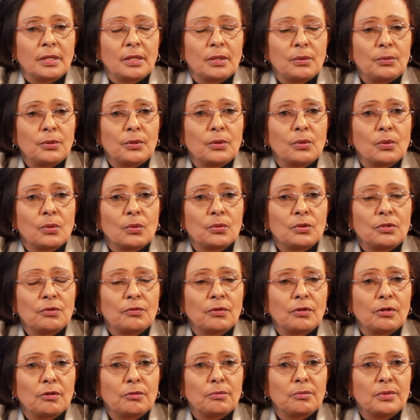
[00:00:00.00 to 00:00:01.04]
we know
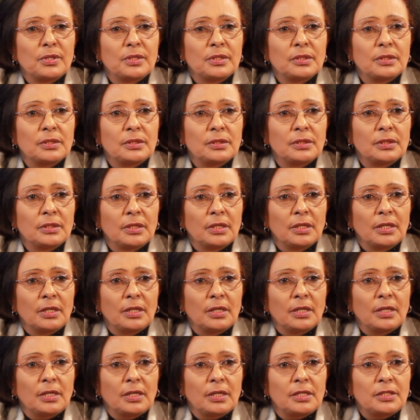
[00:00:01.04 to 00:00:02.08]
development
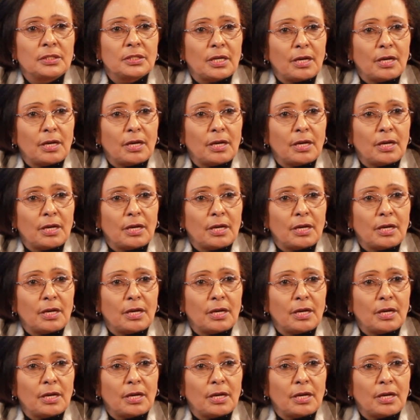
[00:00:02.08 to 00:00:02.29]
is